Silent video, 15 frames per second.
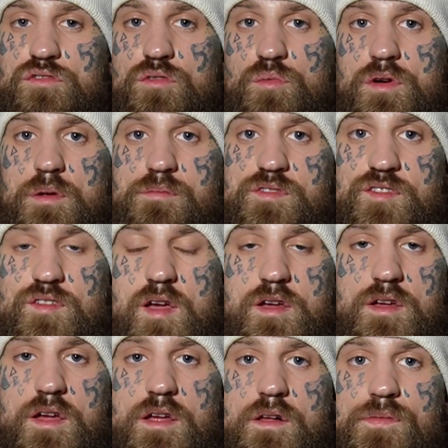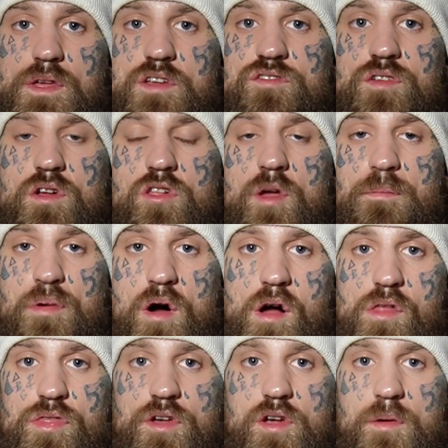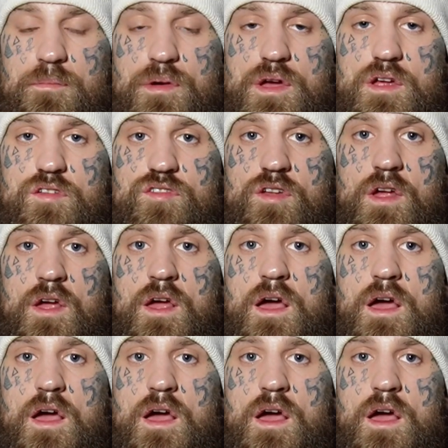So what I'm saying is the qlippothic abyss